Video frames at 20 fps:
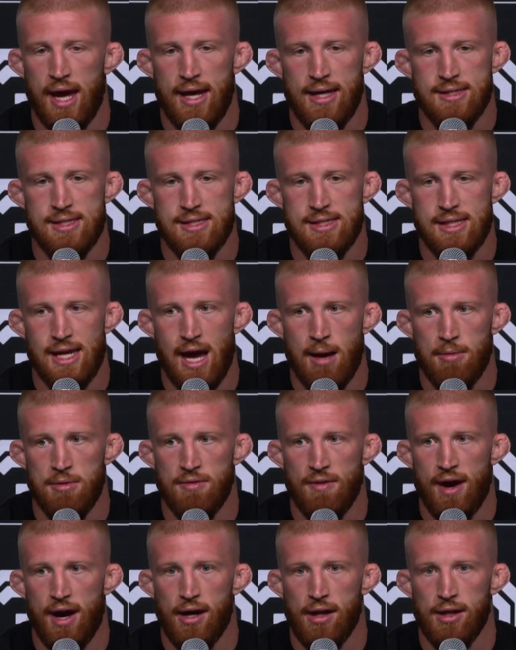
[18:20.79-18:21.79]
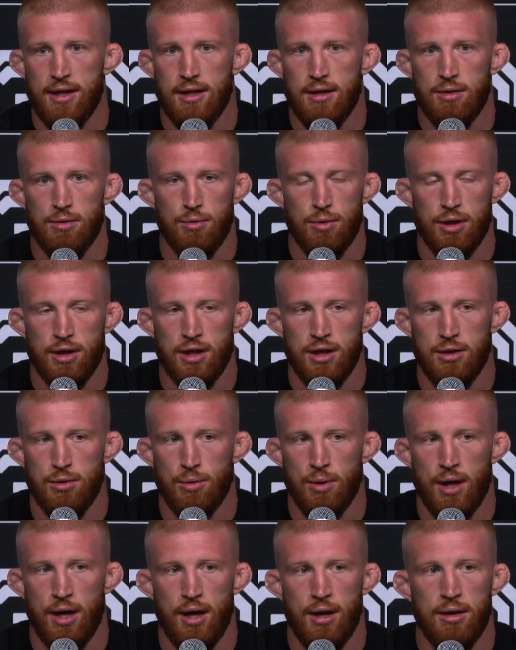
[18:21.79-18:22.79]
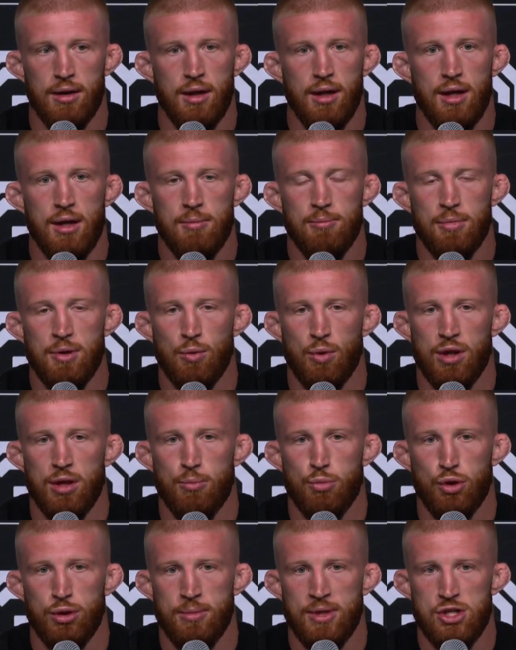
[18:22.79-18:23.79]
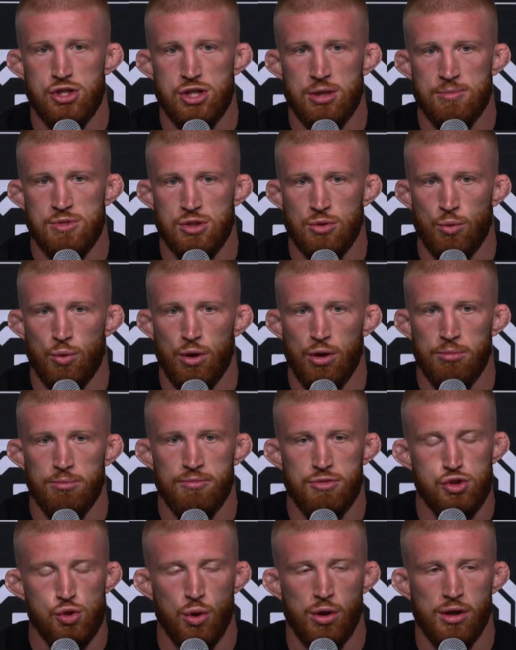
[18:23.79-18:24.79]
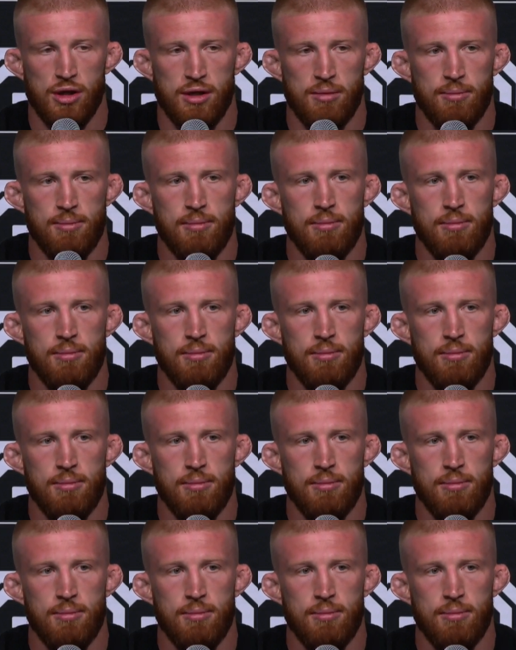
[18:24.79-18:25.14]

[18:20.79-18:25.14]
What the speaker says: ATT Happy Valley, we're gonna be one of the premier gyms in the world shortly.